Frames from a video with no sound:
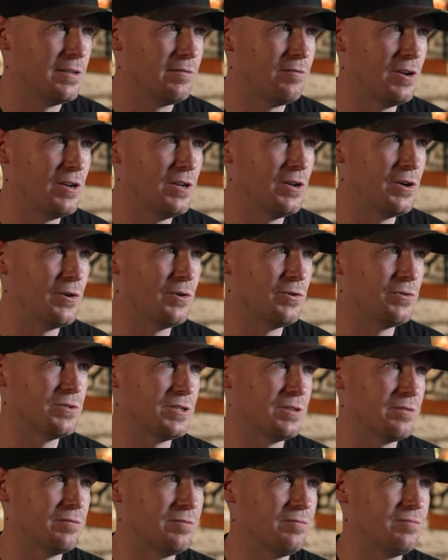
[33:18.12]
videos
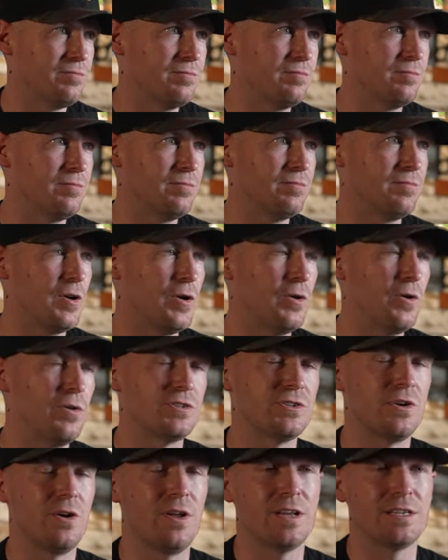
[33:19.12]
and photos
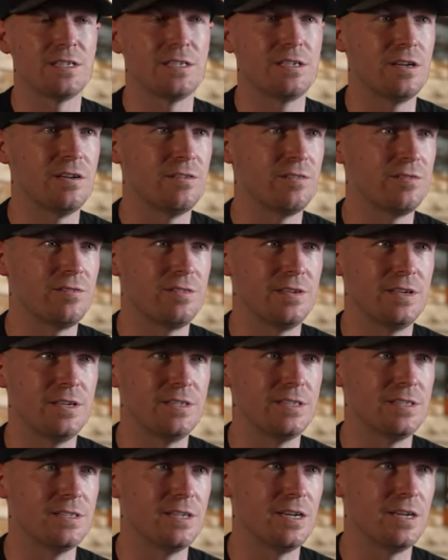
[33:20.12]
and all that stuff,
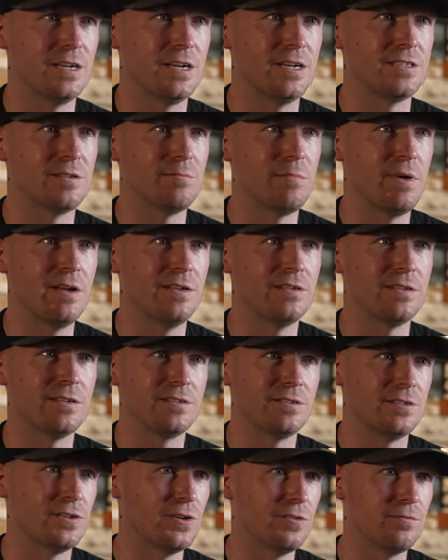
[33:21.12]
it's amazing.
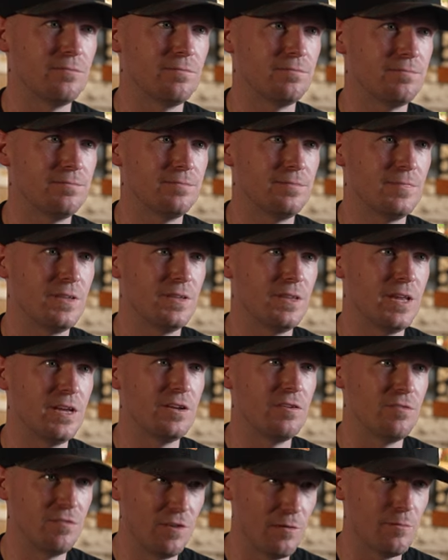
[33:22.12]
So
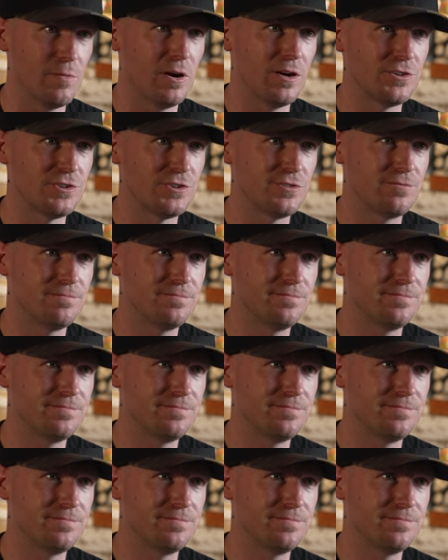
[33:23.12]
thank you very much.